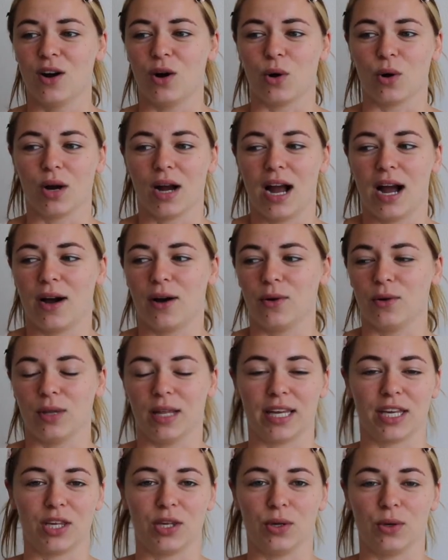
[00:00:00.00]
or how
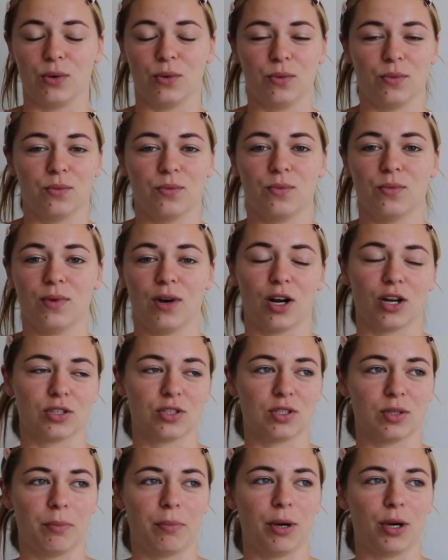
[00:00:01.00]
like you are
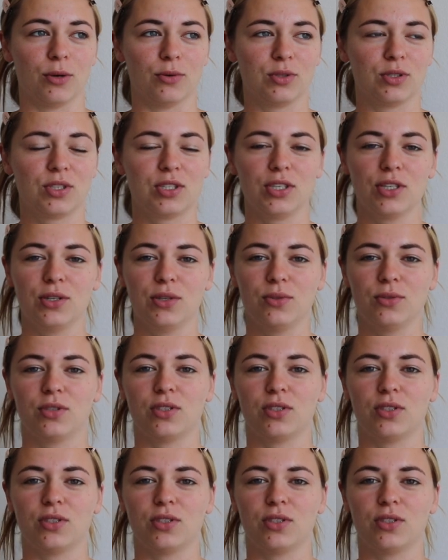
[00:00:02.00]
supposed to.